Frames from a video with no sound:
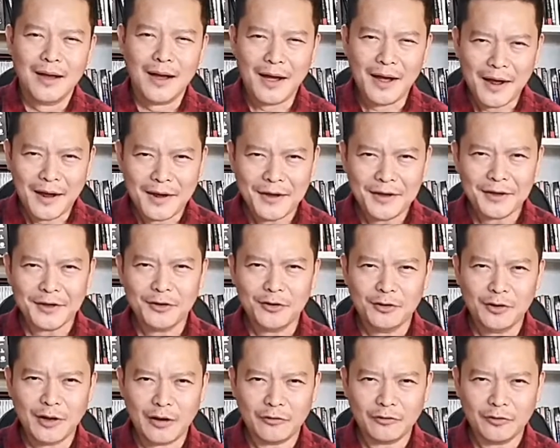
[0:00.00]
Hi,
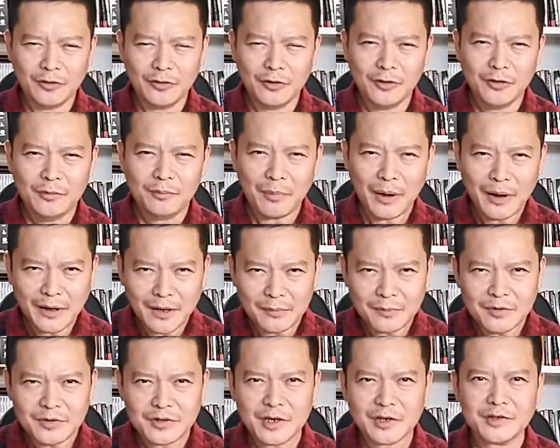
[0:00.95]
good afternoon. My
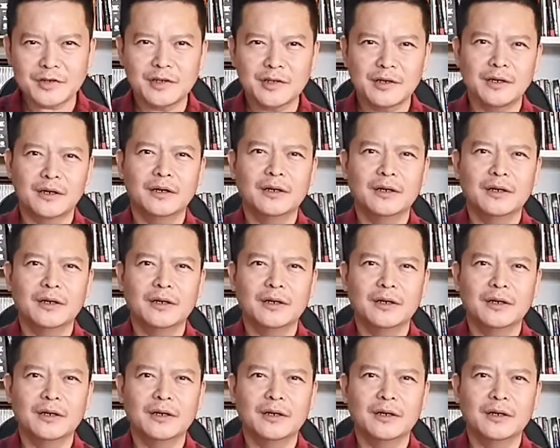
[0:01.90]
name is Jackson